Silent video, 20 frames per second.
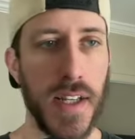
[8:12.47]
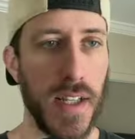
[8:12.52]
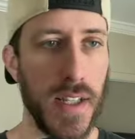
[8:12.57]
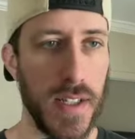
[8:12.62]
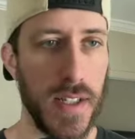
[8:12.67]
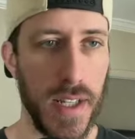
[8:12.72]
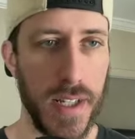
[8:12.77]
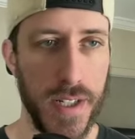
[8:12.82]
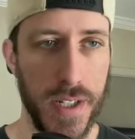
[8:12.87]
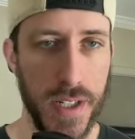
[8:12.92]

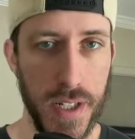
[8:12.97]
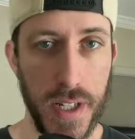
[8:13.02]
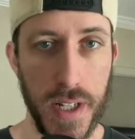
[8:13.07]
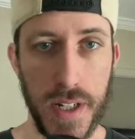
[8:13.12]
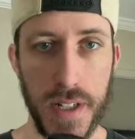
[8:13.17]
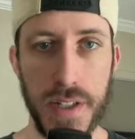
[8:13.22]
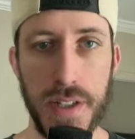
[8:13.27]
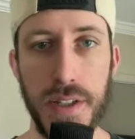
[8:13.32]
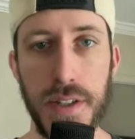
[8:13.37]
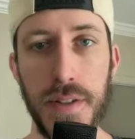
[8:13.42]
extension
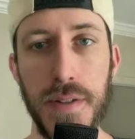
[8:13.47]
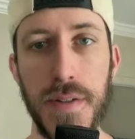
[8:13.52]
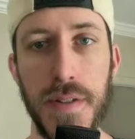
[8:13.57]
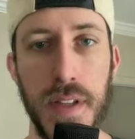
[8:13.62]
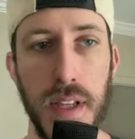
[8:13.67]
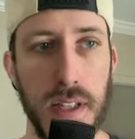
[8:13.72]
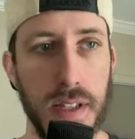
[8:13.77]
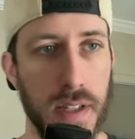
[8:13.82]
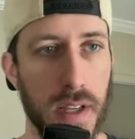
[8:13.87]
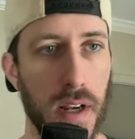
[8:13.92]
here soon.
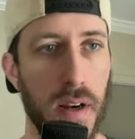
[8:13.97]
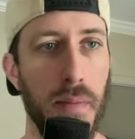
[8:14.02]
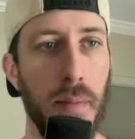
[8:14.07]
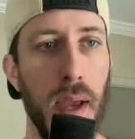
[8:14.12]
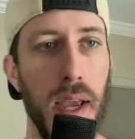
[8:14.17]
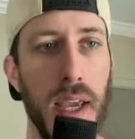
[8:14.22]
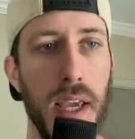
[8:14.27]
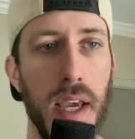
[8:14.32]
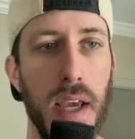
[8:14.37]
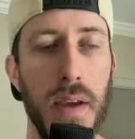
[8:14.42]
That's going to
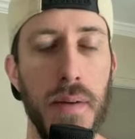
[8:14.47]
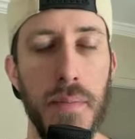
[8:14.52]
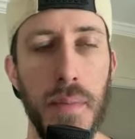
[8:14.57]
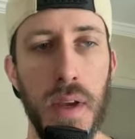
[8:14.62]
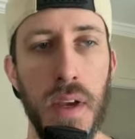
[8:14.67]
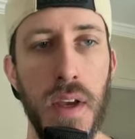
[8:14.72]
make him